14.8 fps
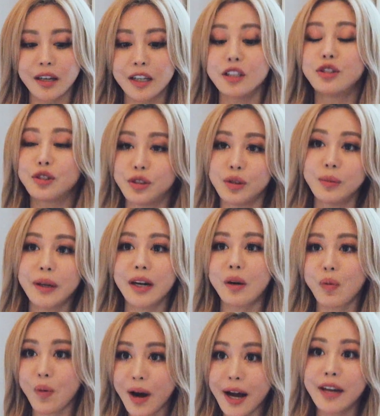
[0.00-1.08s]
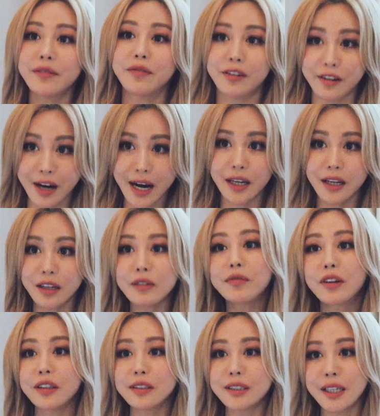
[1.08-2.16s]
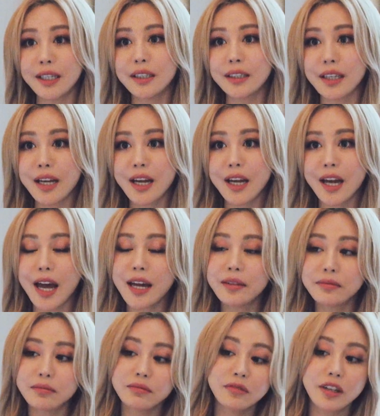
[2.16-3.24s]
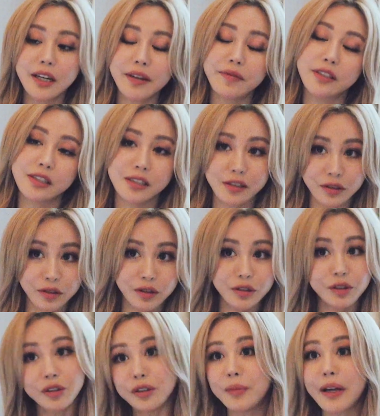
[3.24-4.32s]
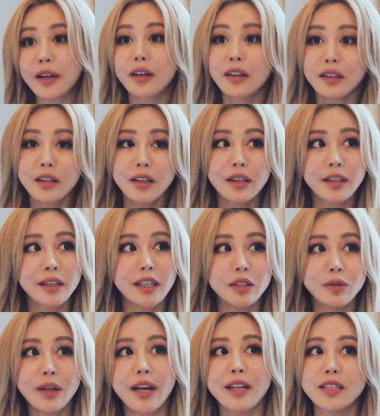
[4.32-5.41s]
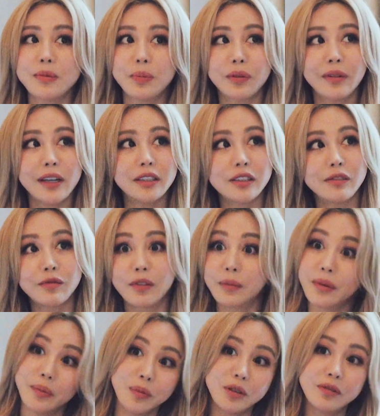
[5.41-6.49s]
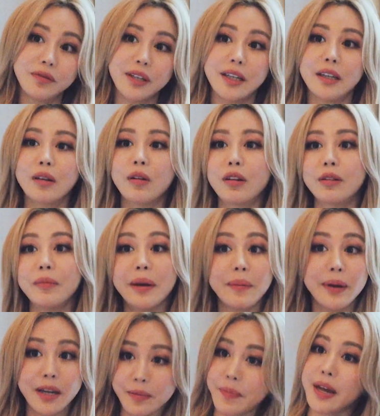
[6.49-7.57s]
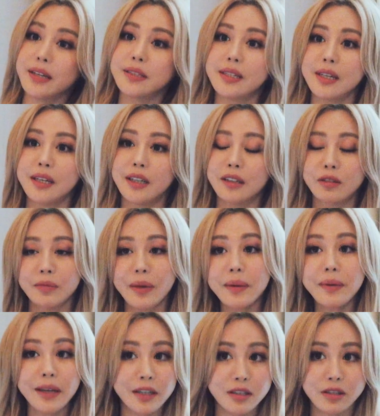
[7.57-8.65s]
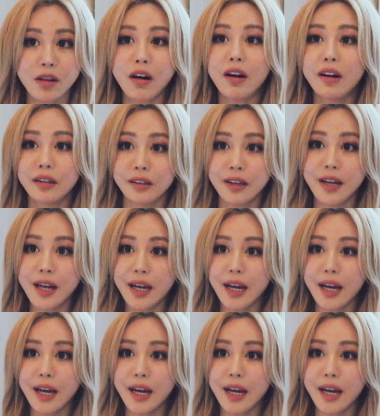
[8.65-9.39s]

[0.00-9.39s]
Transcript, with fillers: consuming a wide variety of content, and not even just on YouTube, like can you get inspiration from a movie or maybe a painting or maybe a song?